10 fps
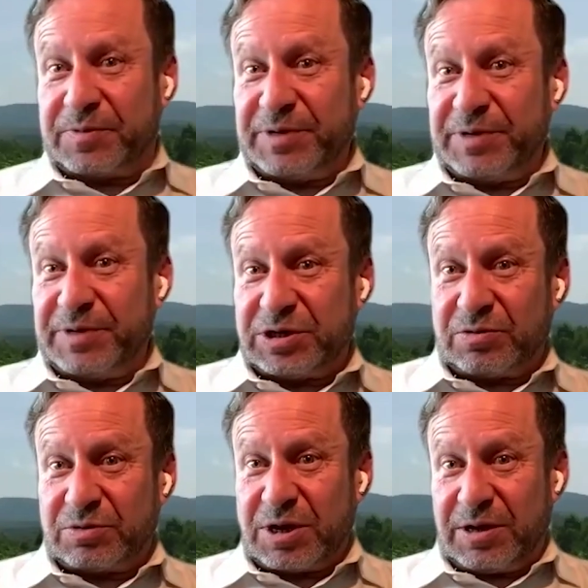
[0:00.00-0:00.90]

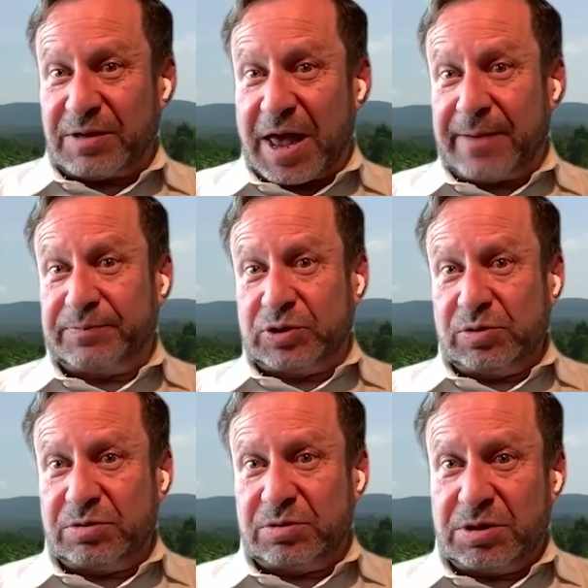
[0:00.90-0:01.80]
optimistic. Okay,
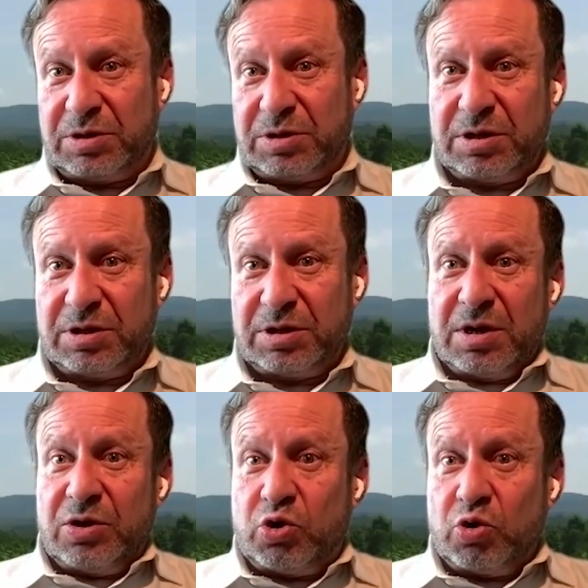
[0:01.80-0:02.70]
absolutely.
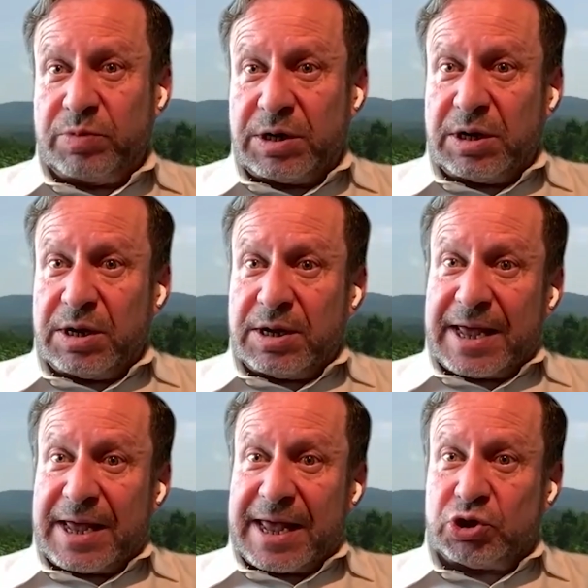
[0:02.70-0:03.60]
Human
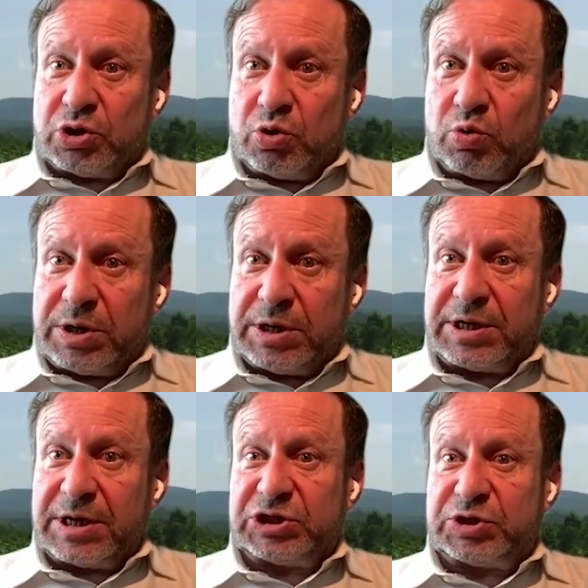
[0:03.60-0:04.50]

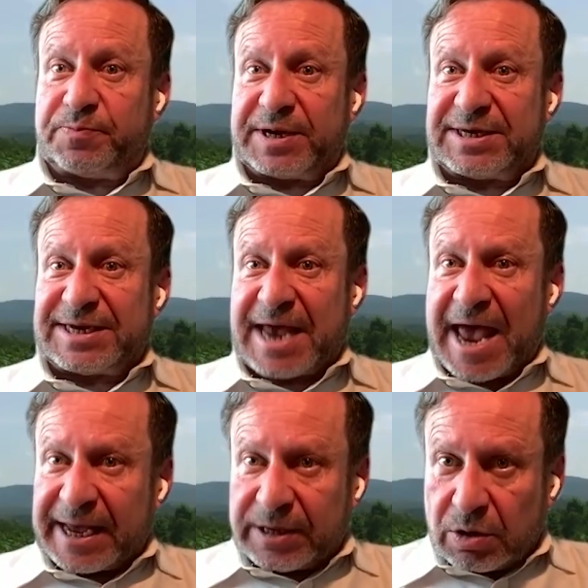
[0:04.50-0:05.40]
ingenuity is
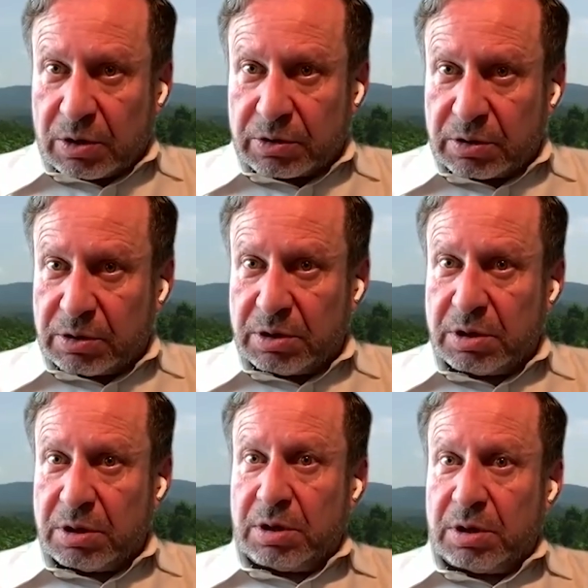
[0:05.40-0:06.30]
spectacular.
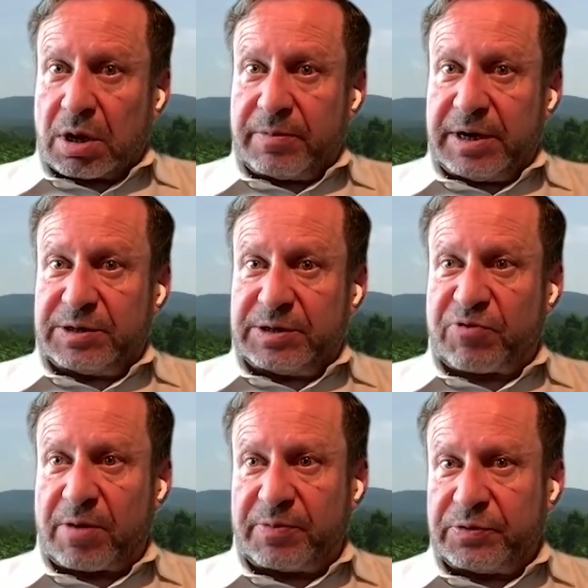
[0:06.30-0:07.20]
I mean,
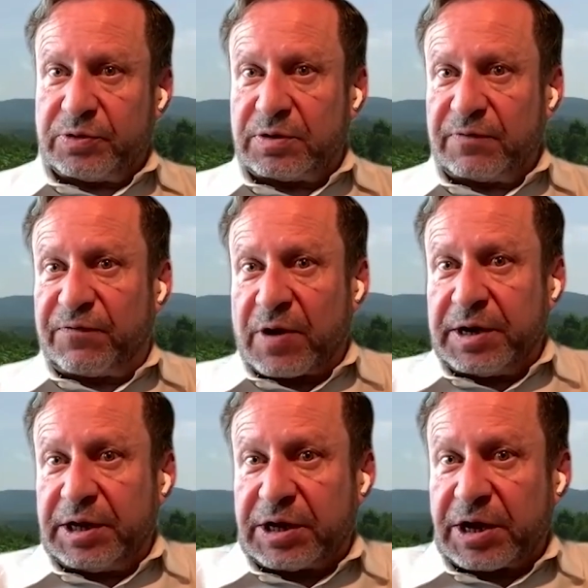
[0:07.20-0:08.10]
it's probably the
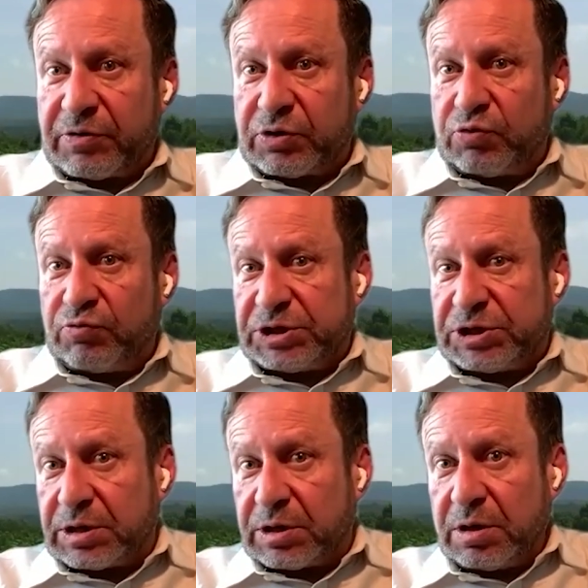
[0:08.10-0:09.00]
defining
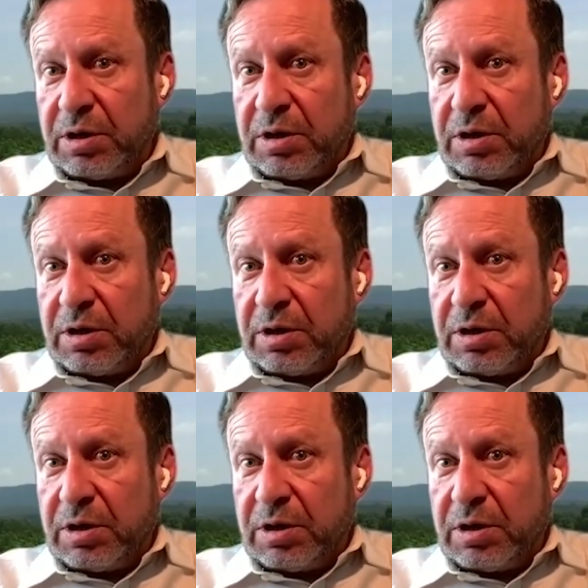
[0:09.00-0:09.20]
characteristic